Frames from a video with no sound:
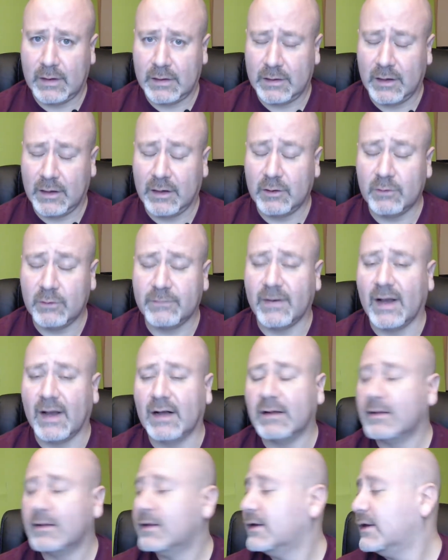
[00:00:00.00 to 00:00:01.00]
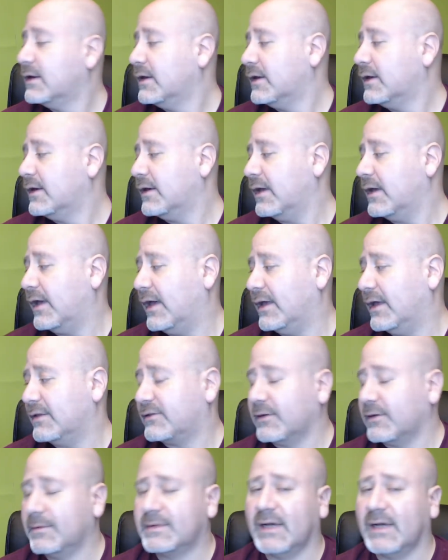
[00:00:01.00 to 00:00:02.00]
new file. And
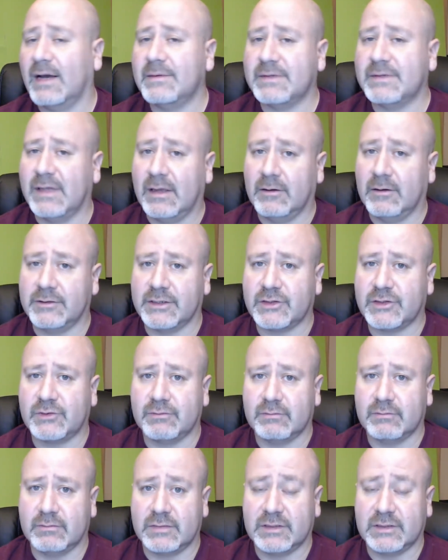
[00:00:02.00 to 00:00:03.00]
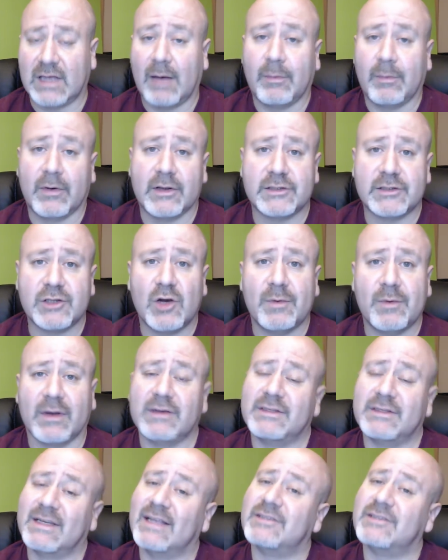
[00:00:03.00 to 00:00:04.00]
sometimes it'll just stop on its own because
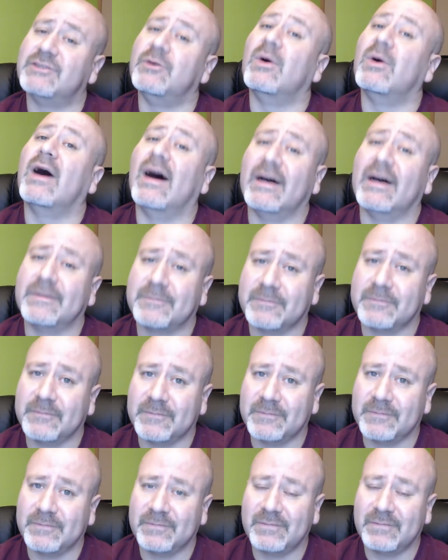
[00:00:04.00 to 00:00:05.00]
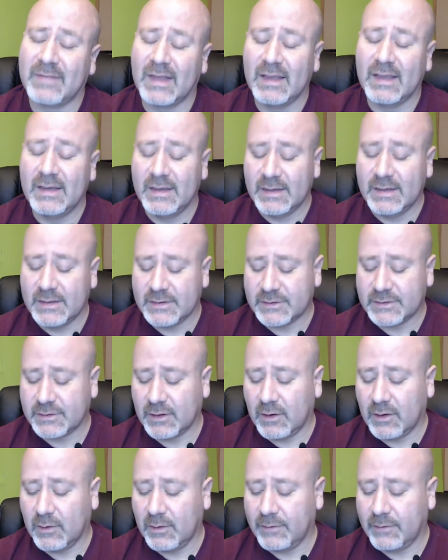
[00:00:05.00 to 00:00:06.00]
it gets too hot.
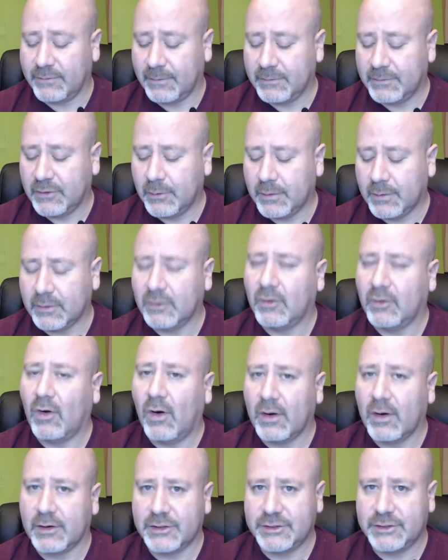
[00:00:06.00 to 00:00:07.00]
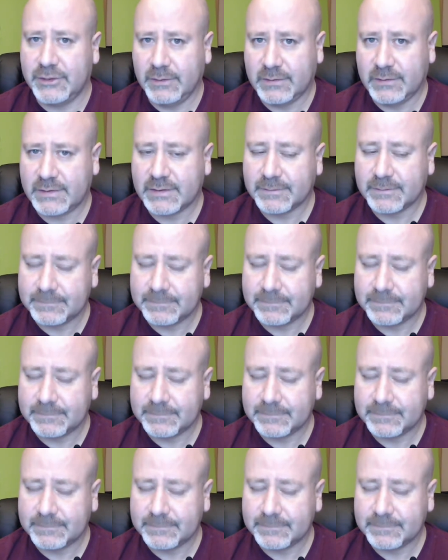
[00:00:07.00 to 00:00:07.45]
So if I'm doing longer shoots,